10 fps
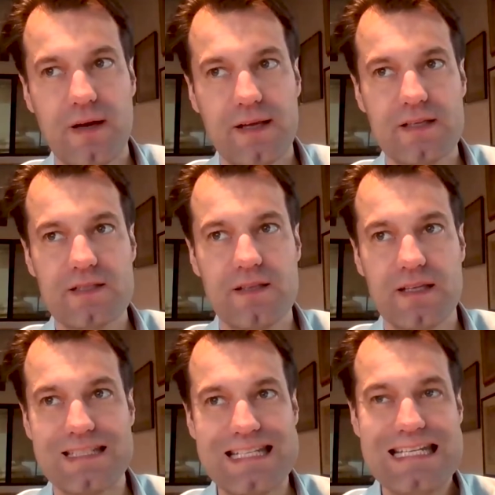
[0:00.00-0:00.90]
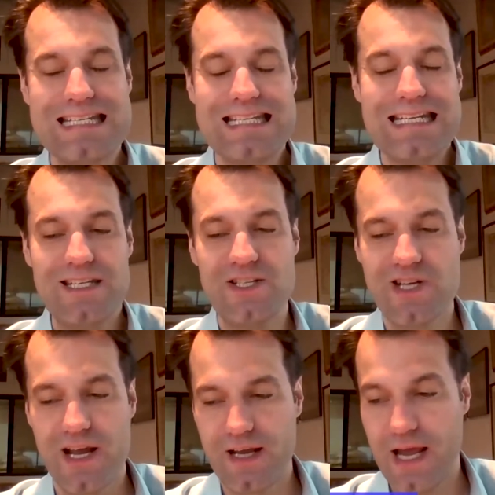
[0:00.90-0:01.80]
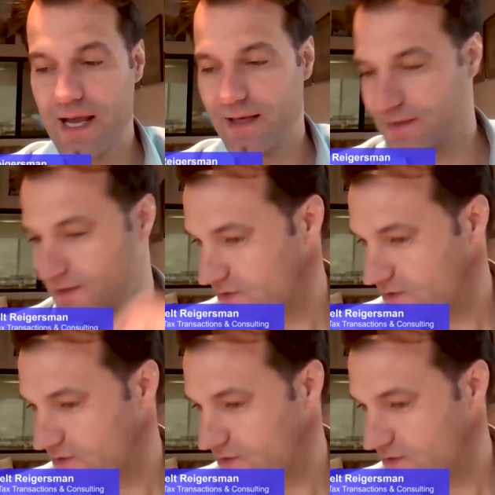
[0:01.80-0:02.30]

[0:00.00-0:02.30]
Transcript: I guess the TCJA, as